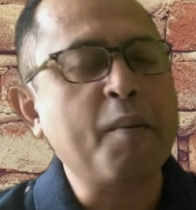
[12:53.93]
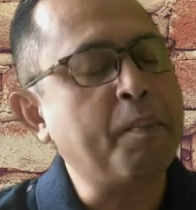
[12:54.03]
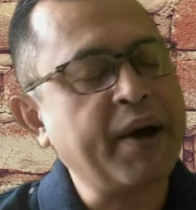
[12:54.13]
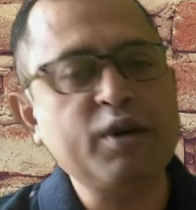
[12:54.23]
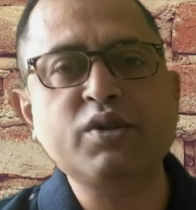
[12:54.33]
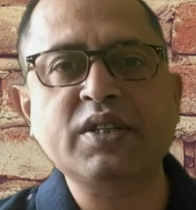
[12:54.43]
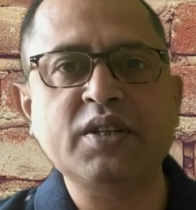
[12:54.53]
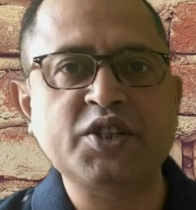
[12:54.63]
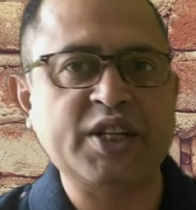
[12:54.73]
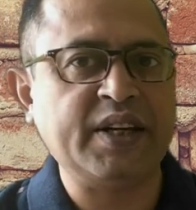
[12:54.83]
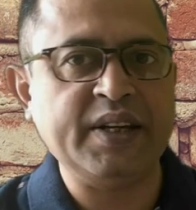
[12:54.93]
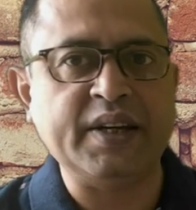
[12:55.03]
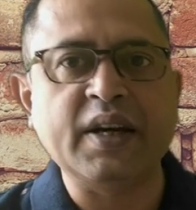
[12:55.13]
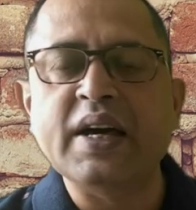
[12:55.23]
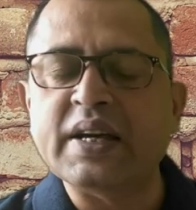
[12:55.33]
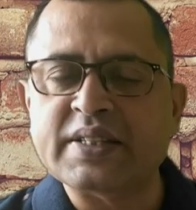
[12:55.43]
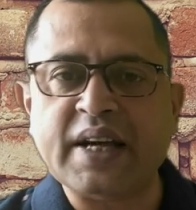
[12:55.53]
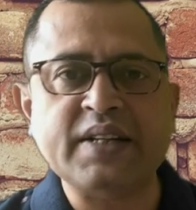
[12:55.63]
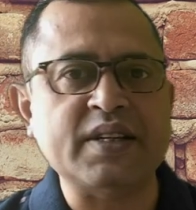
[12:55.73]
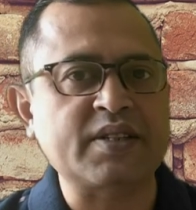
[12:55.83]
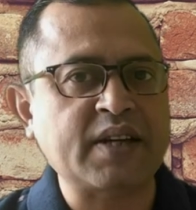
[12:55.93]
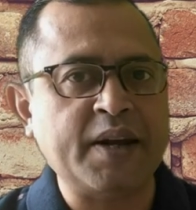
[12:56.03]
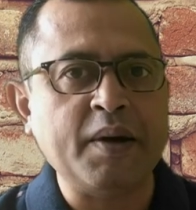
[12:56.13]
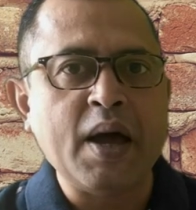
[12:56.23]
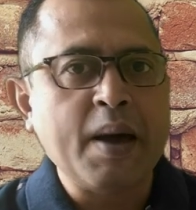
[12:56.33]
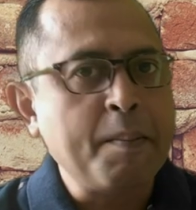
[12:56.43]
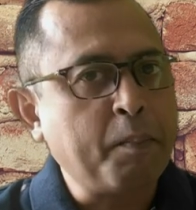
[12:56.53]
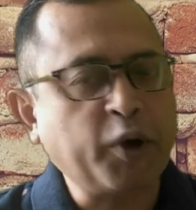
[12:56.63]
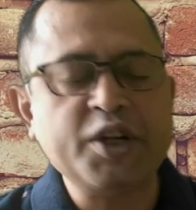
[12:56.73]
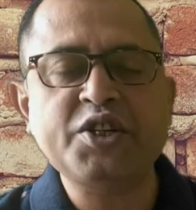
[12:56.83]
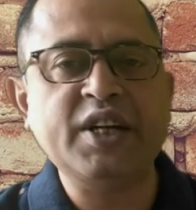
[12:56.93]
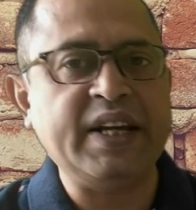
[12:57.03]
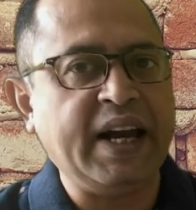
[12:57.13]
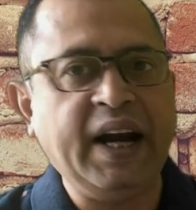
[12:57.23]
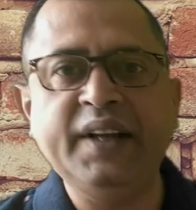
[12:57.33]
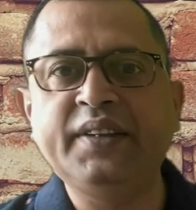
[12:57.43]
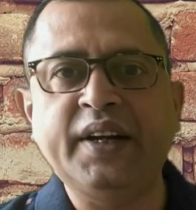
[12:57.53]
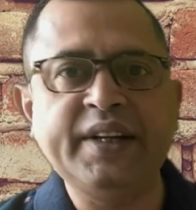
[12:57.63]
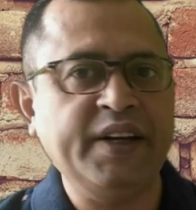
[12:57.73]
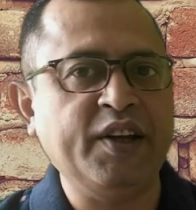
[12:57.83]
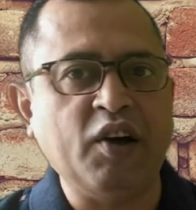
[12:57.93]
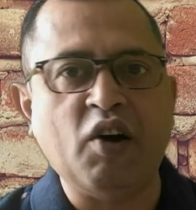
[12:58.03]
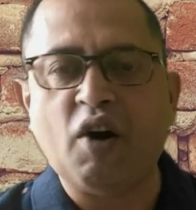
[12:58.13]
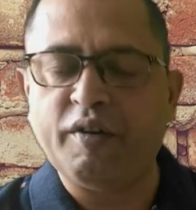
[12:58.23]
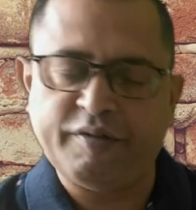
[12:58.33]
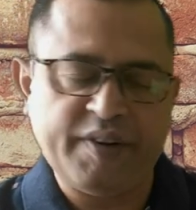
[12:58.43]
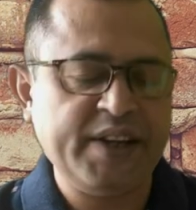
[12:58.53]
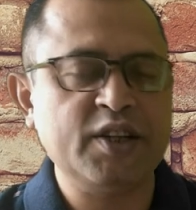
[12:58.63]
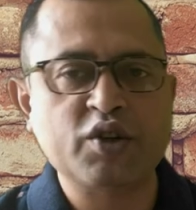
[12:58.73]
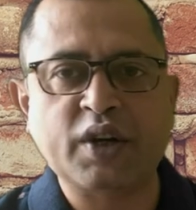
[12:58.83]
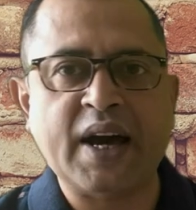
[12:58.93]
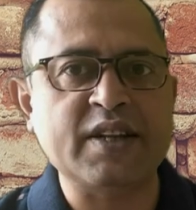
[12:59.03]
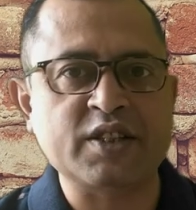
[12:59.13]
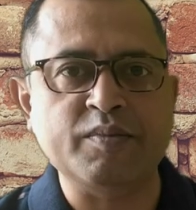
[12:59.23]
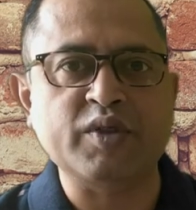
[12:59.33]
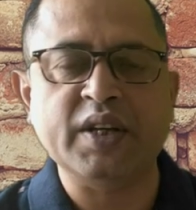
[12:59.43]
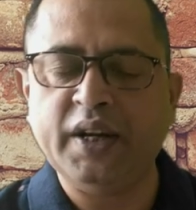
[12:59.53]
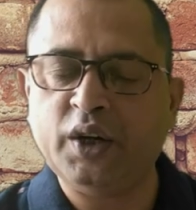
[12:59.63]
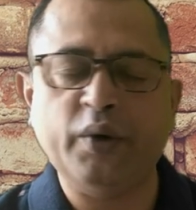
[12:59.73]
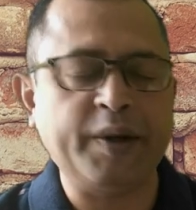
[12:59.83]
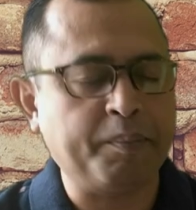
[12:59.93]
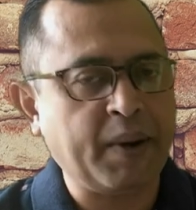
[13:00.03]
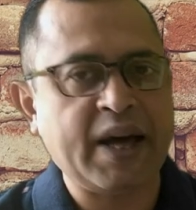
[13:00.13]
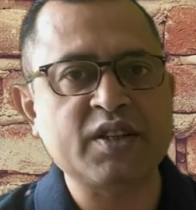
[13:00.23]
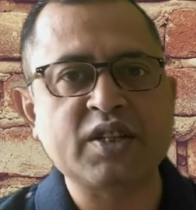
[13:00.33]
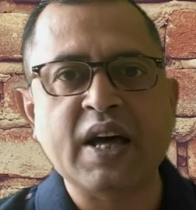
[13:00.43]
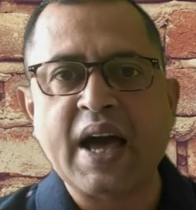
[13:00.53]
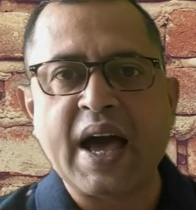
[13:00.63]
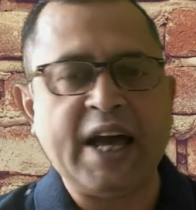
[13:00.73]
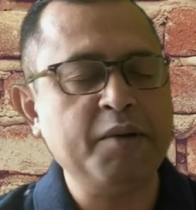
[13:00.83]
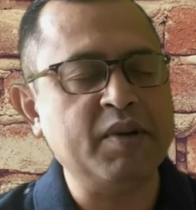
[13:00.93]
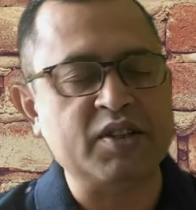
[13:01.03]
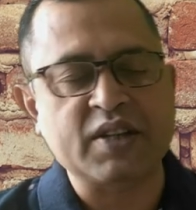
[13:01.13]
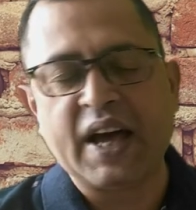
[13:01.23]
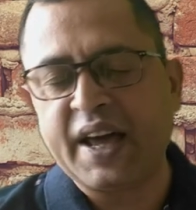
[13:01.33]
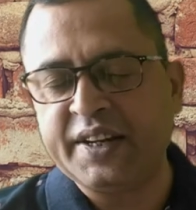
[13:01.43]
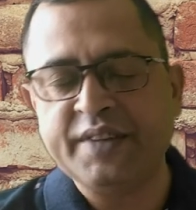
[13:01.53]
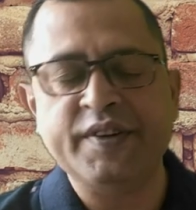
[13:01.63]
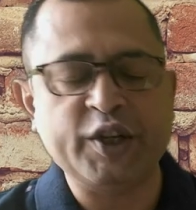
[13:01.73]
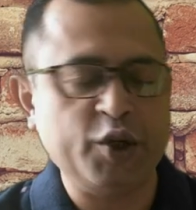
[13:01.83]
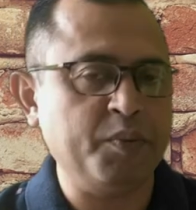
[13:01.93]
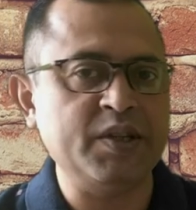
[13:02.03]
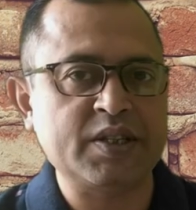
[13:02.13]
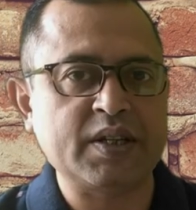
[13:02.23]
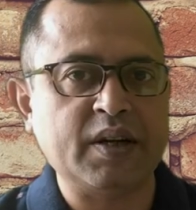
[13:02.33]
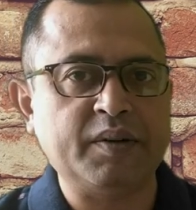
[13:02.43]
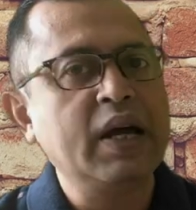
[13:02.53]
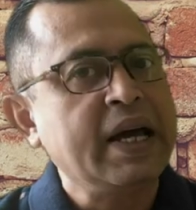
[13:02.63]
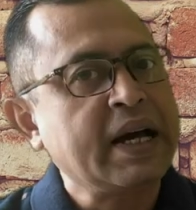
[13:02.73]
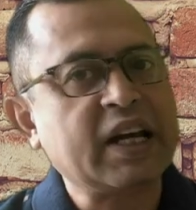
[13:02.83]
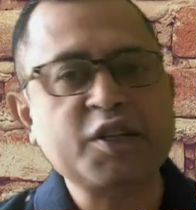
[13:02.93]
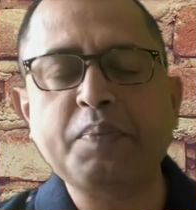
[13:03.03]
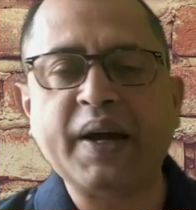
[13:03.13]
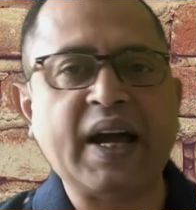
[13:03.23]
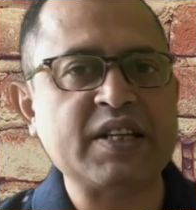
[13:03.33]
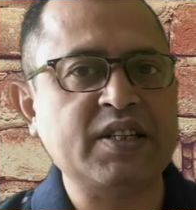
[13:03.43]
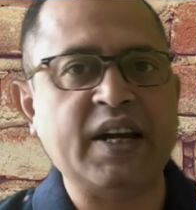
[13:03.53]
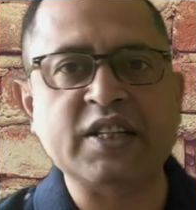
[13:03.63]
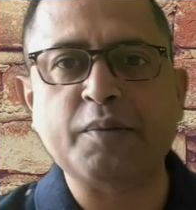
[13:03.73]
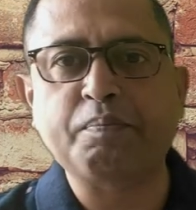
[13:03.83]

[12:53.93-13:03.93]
By using this technique, scientists can potentially edit the DNA of various organisms, including plants, animals, and even humans. CRISPR Cas9 is a